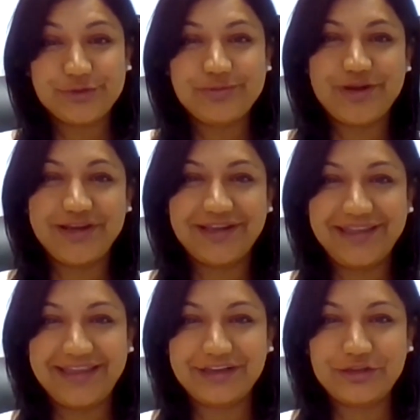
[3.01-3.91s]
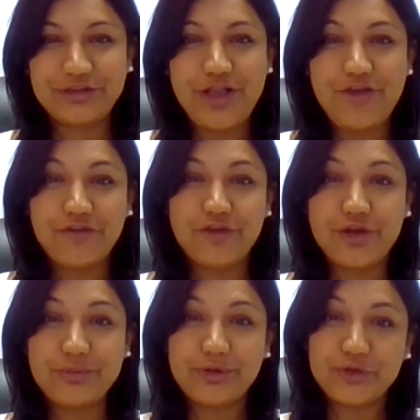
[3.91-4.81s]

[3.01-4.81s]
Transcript: Root Monica Gill from